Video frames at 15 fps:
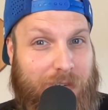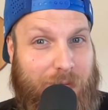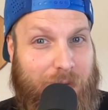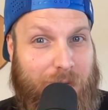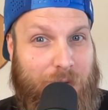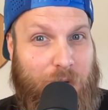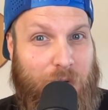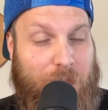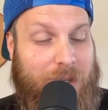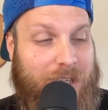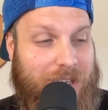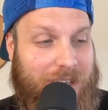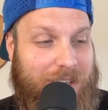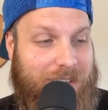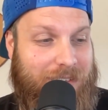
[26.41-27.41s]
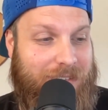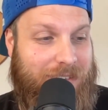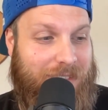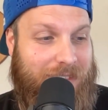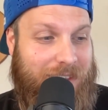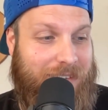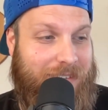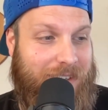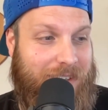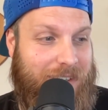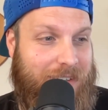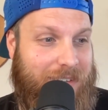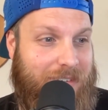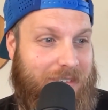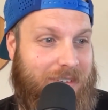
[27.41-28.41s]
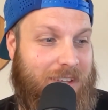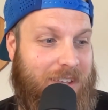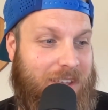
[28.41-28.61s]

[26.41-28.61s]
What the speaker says: review because this is